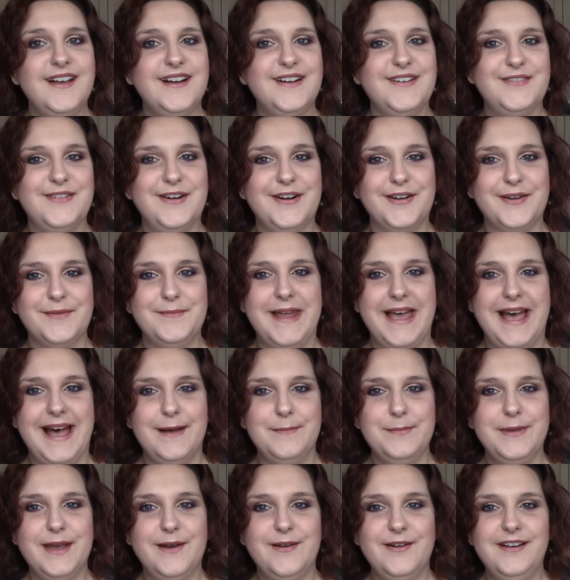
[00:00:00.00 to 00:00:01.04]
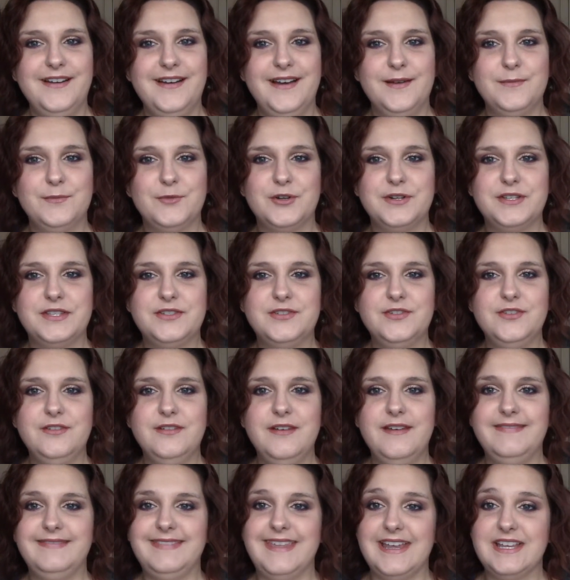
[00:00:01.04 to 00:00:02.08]
Welcome to Happy Hour. I'm Crystal
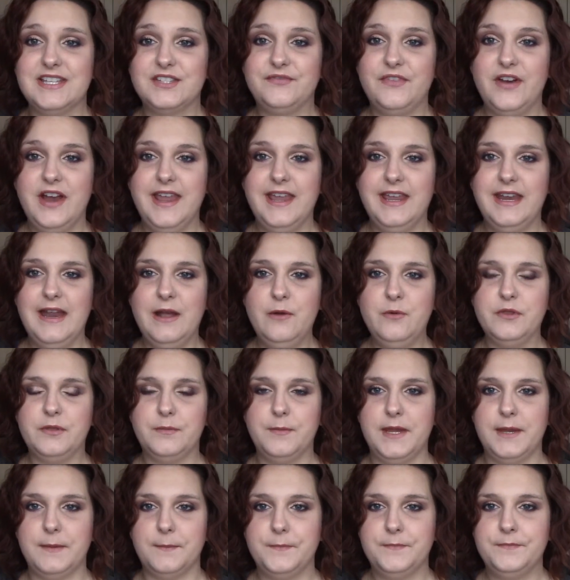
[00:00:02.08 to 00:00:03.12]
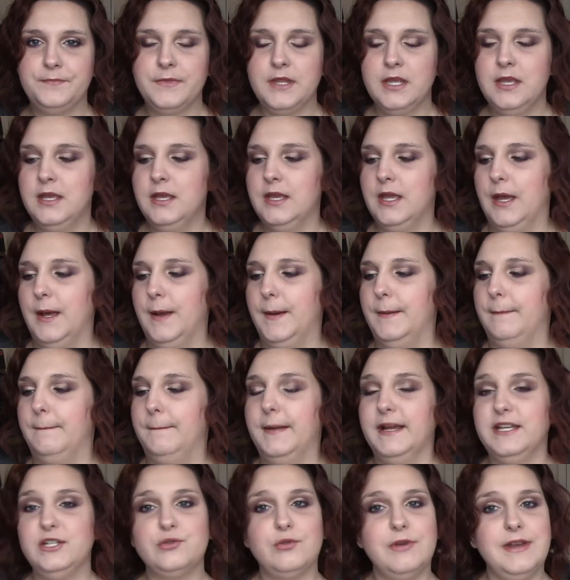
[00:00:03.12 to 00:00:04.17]
and thanks for hanging out with me.
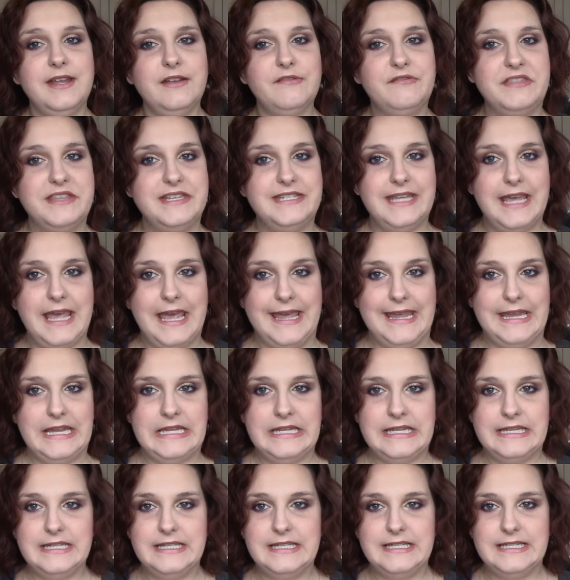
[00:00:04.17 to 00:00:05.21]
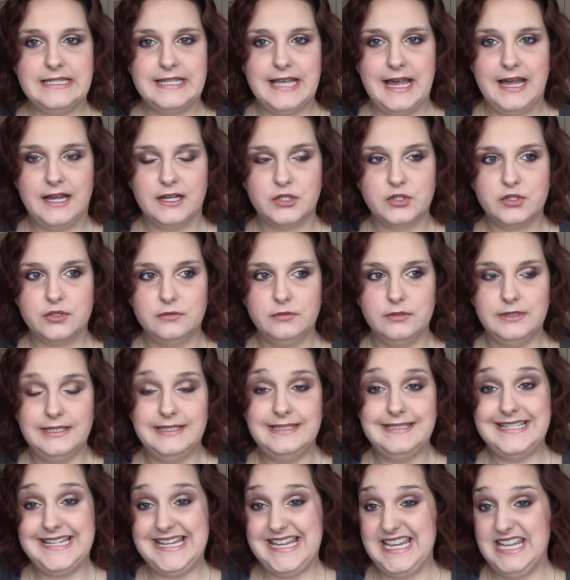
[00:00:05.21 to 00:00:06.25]
My drink of the day is actually
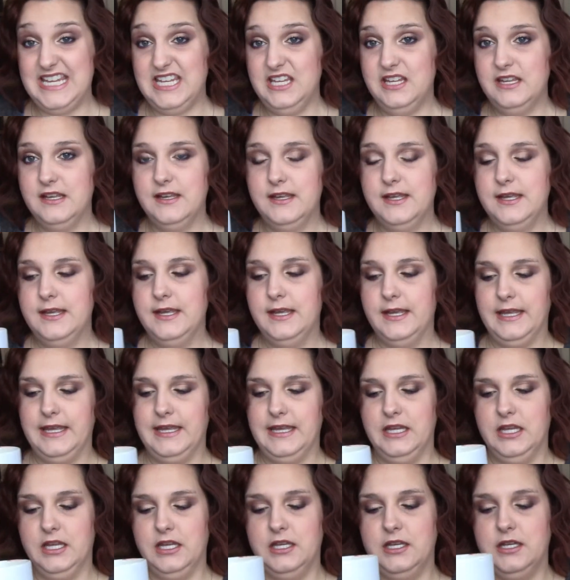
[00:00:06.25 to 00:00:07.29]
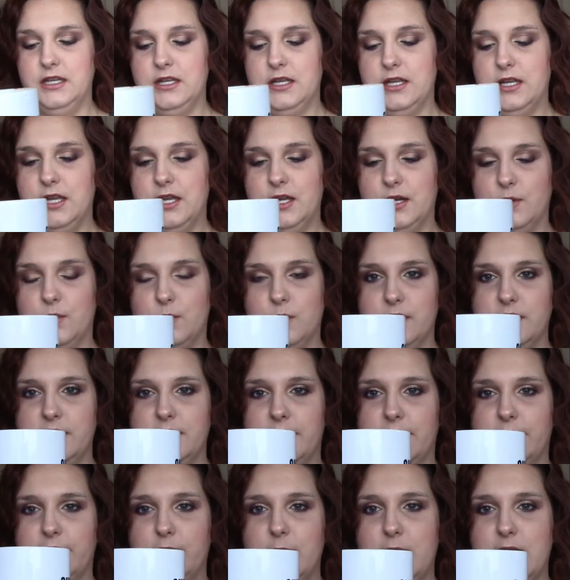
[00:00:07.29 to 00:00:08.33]
tea in one
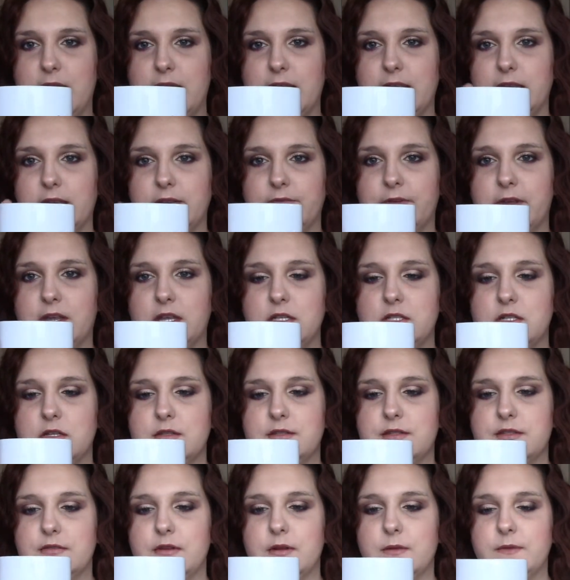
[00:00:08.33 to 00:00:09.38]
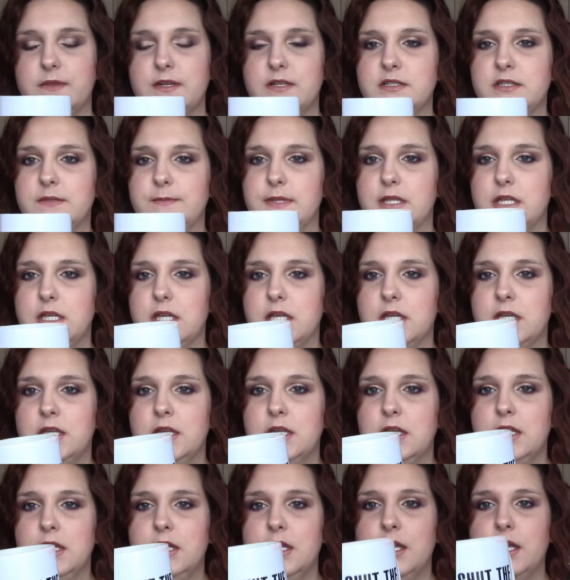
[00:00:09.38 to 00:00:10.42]
of my, if I can turn this around without spilling it,
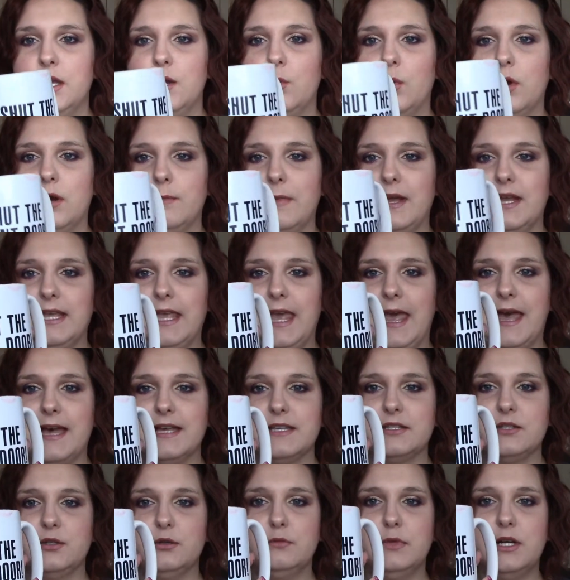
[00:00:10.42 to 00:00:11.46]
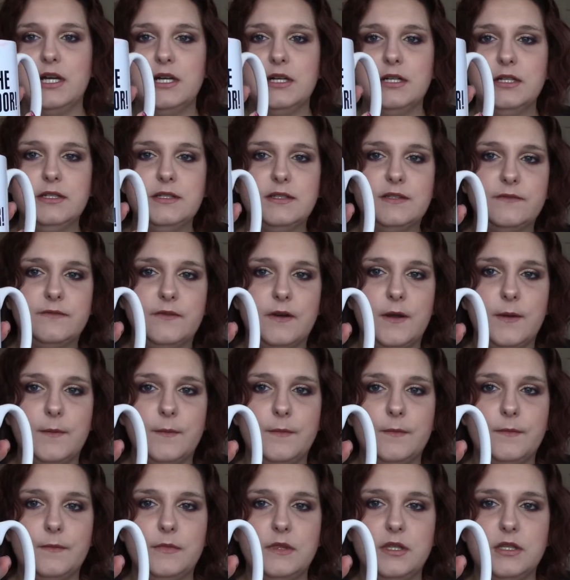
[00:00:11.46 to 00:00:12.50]
one of my Castle mugs
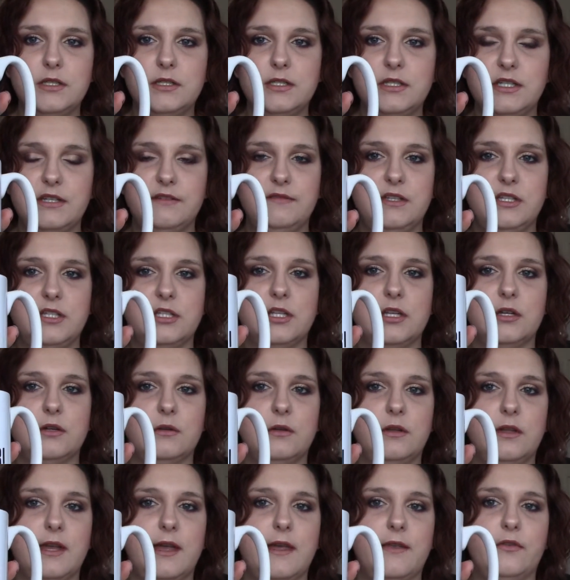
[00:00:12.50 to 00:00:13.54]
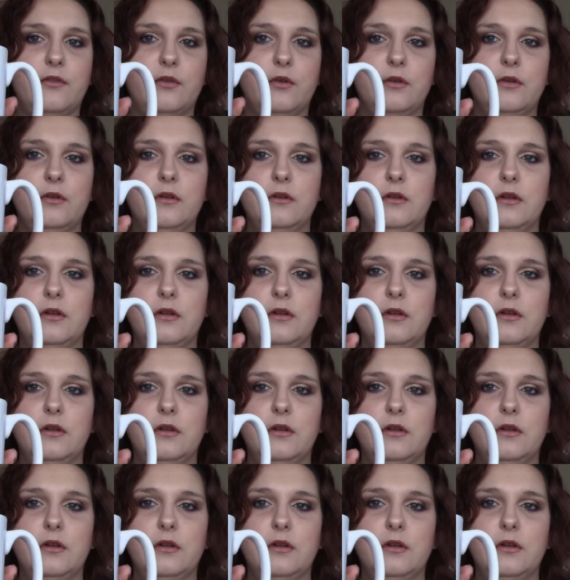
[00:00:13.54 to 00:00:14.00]
from the TV show Castle.